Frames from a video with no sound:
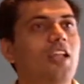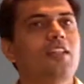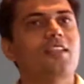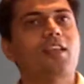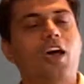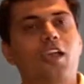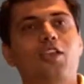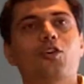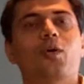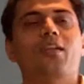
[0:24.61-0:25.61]
inside
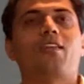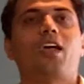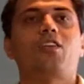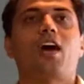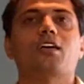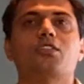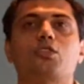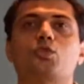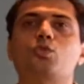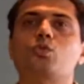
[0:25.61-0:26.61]
you and trying to ask
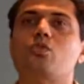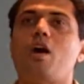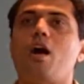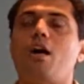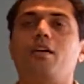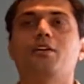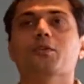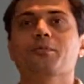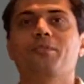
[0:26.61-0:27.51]
you who are you